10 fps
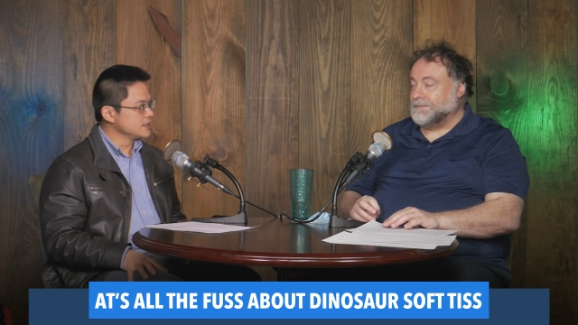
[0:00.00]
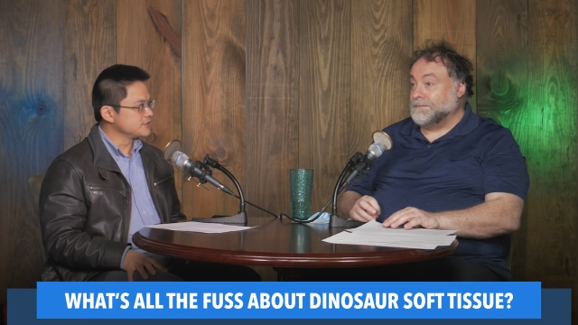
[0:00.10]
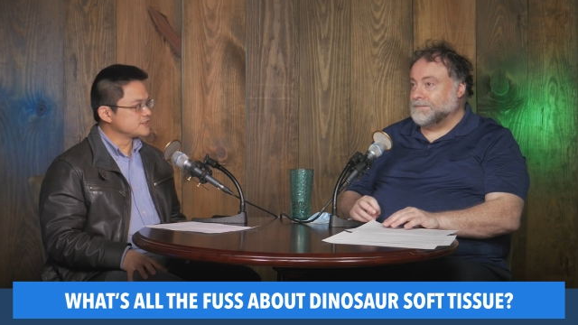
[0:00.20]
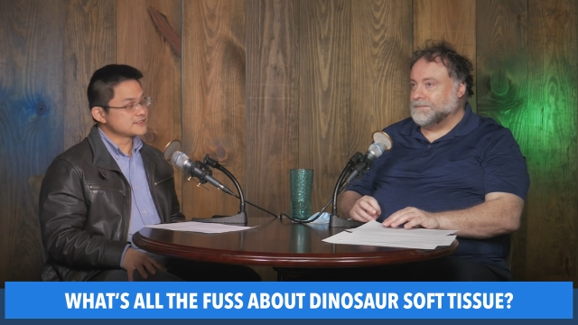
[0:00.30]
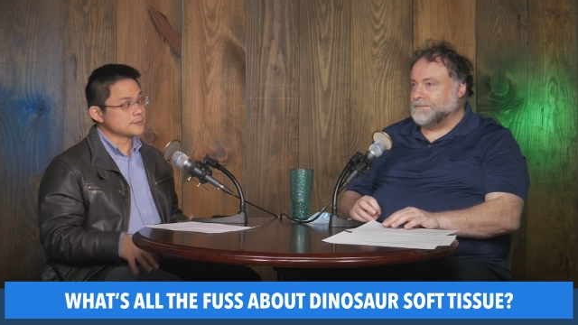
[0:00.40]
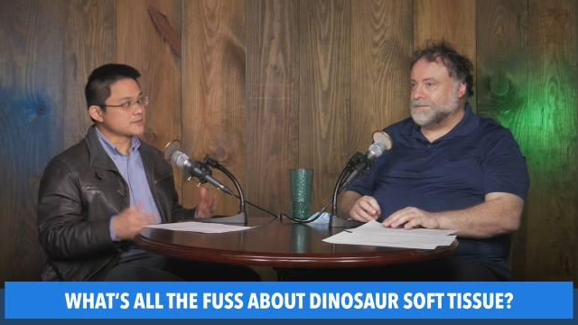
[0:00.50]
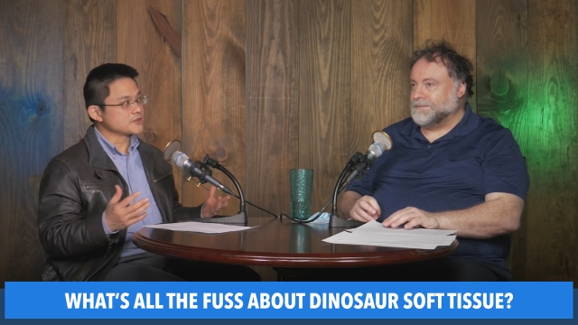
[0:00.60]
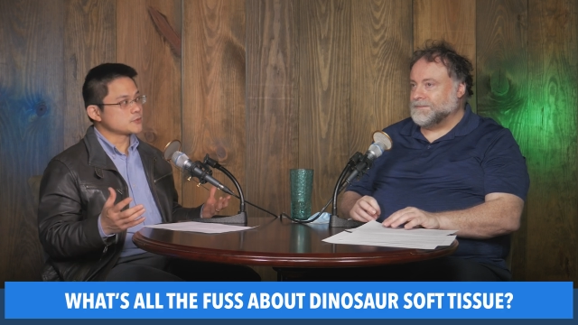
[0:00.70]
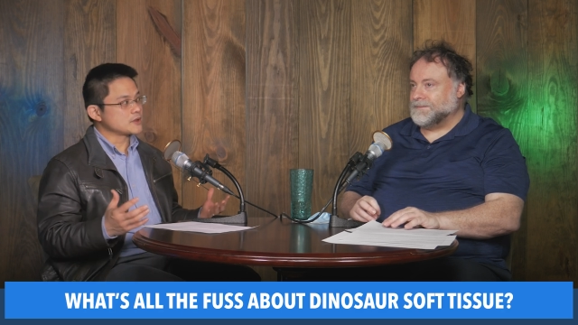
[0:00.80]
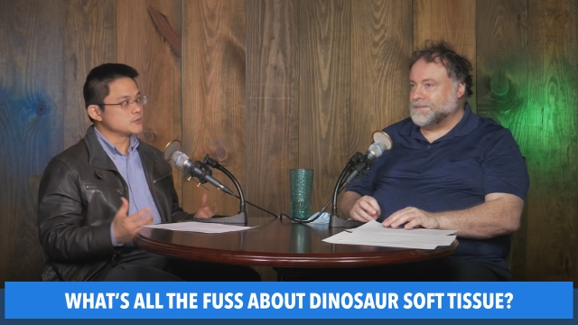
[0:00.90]
Speaker 1: You see, hmm.
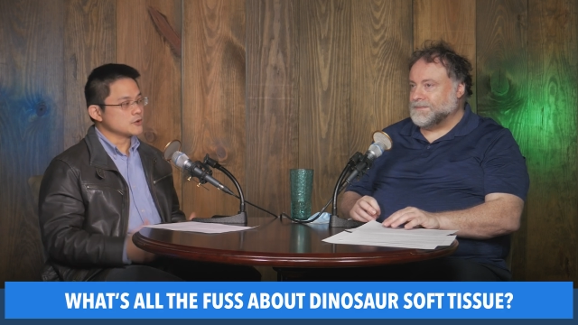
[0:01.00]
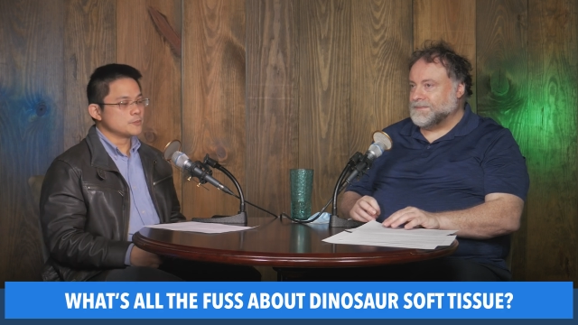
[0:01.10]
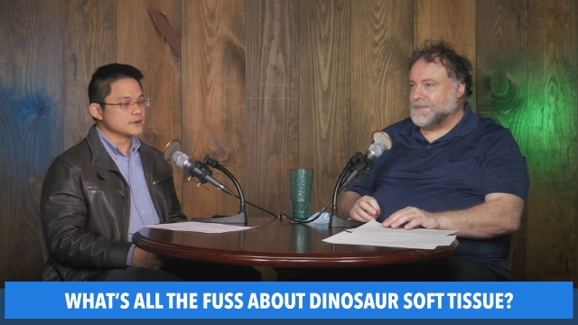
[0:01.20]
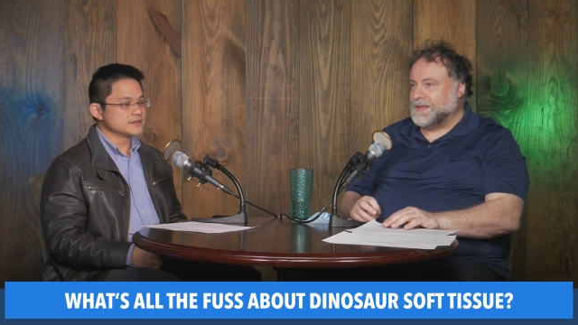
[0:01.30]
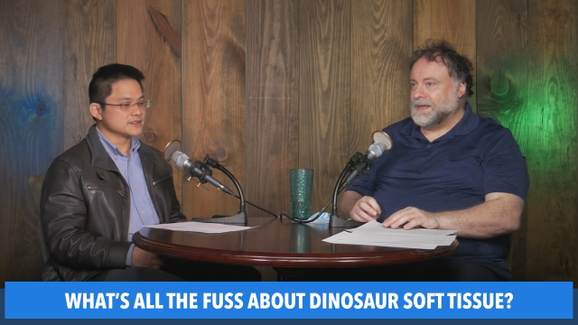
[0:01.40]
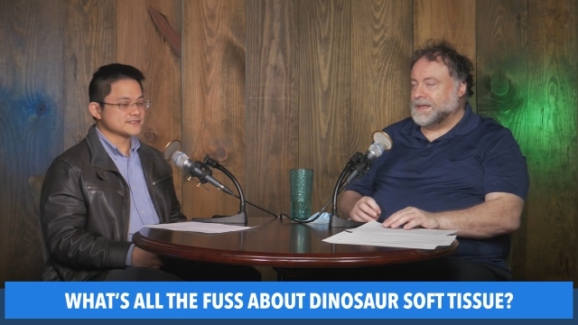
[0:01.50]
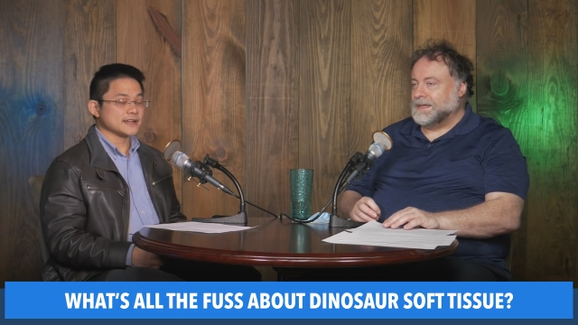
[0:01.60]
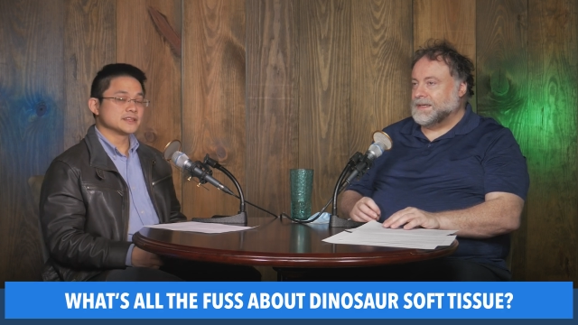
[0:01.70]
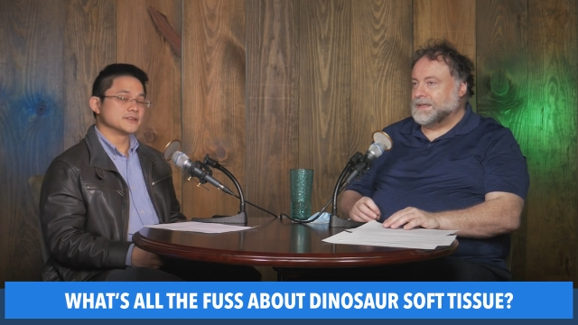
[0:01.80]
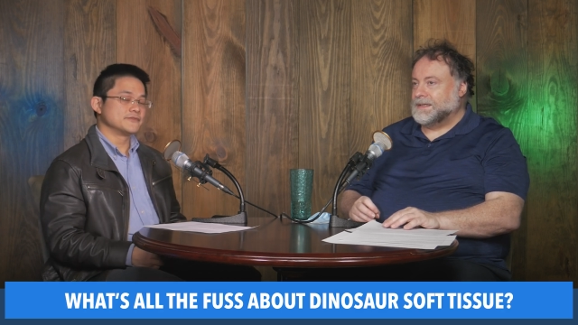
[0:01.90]
sometimes when we open the
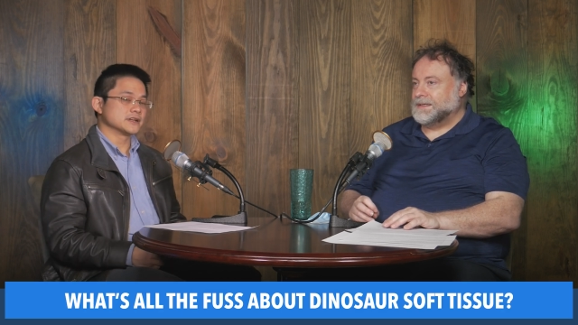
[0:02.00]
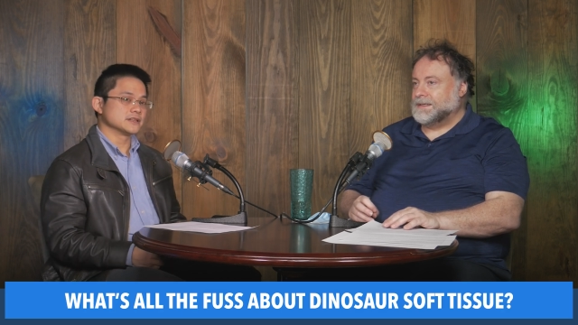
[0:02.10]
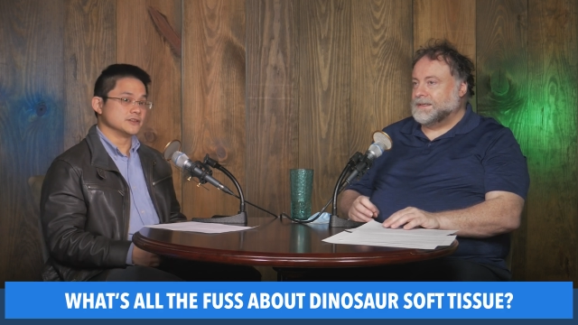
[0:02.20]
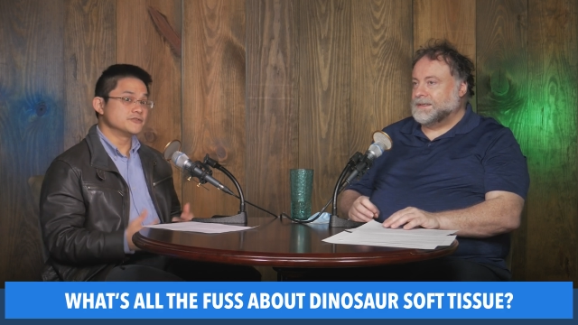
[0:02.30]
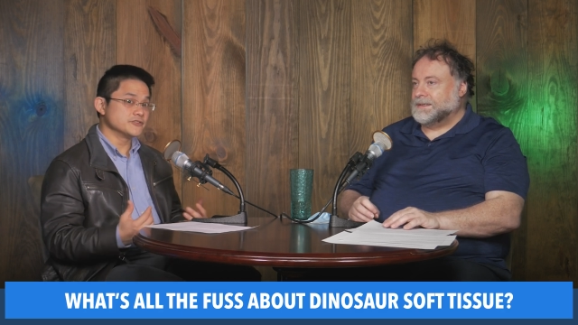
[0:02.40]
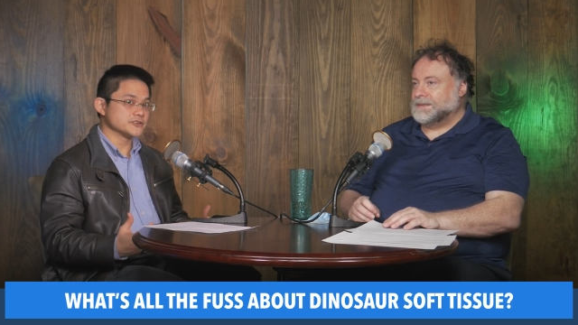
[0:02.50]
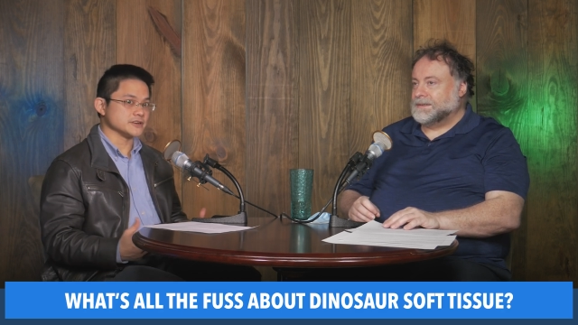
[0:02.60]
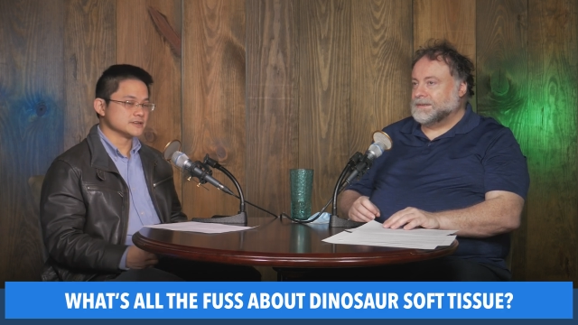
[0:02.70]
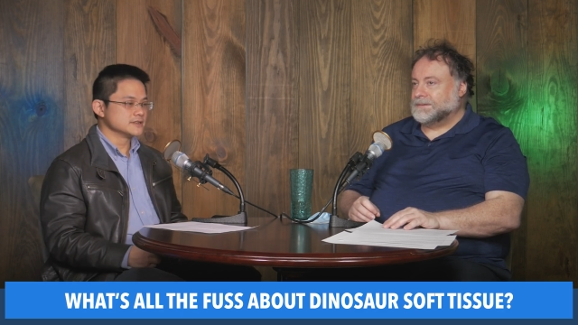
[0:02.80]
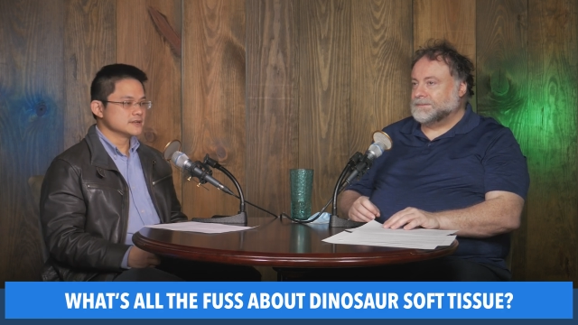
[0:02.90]
scientific
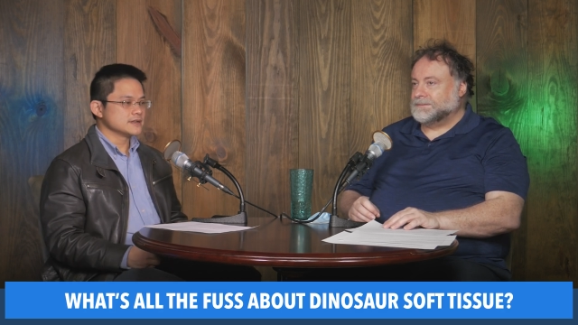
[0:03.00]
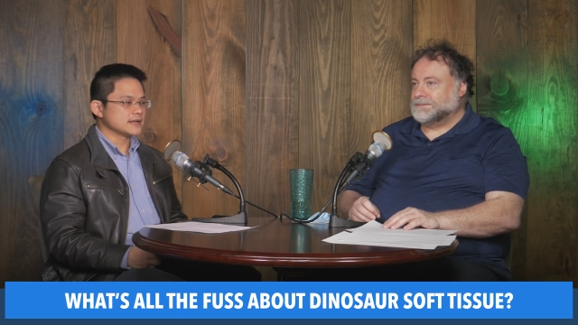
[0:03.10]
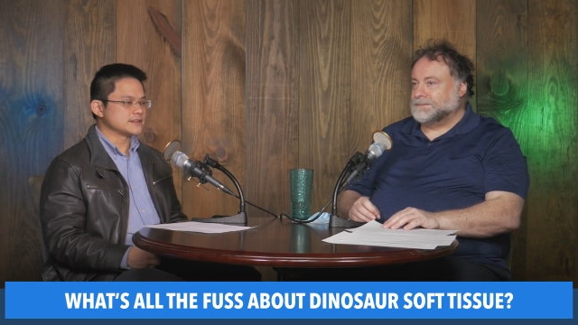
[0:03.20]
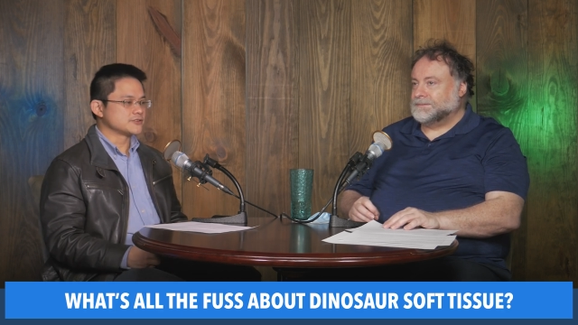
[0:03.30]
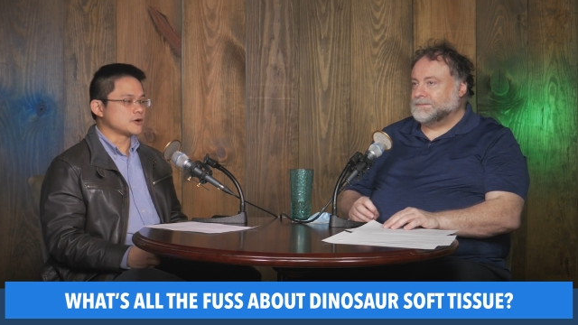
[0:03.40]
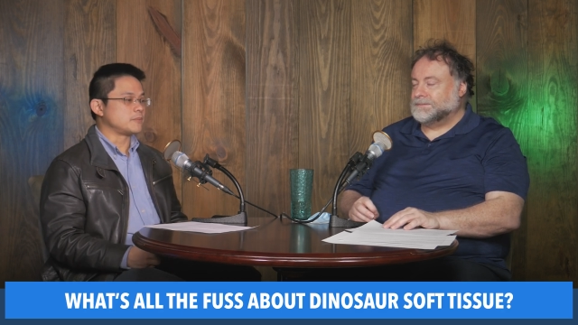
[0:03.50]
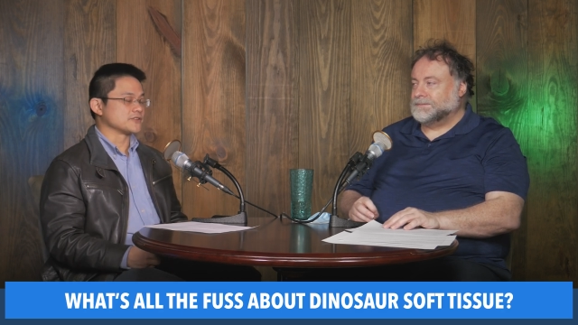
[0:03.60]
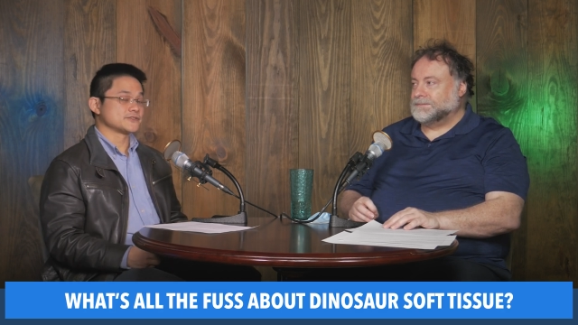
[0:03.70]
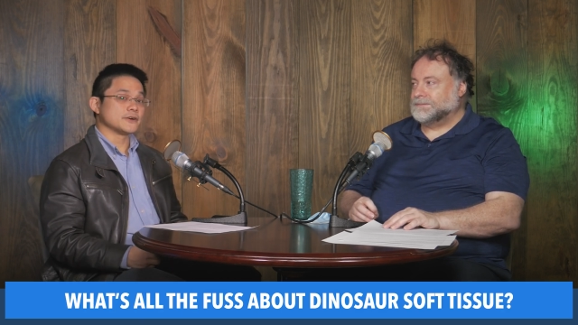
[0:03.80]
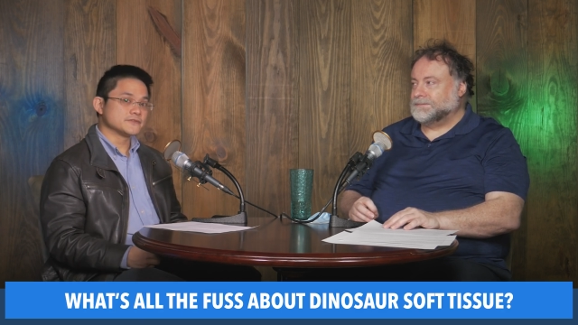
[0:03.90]
literature and they talk
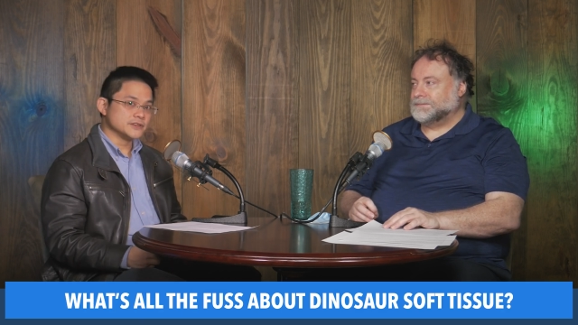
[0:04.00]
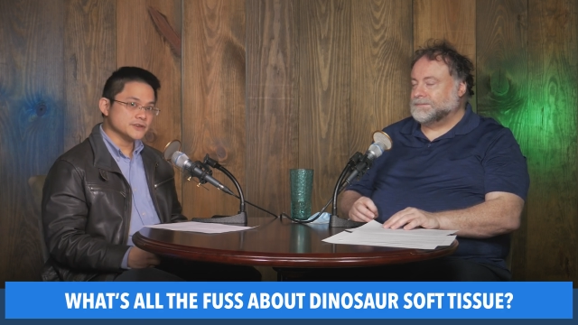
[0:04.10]
about soft